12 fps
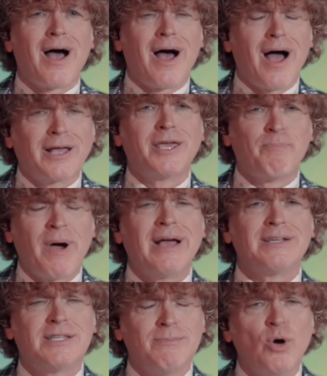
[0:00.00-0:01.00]

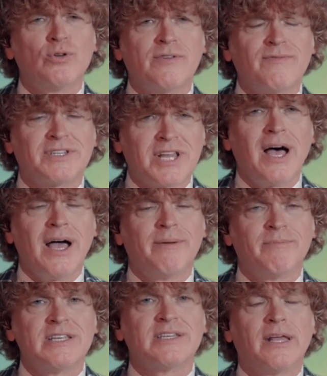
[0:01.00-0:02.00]
occupies the most of the
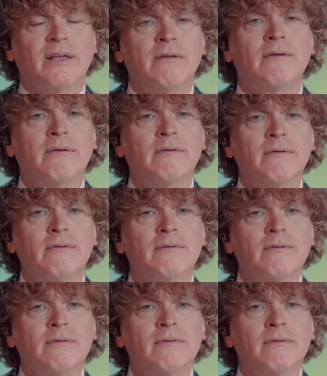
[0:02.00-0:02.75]
time doesn't it yes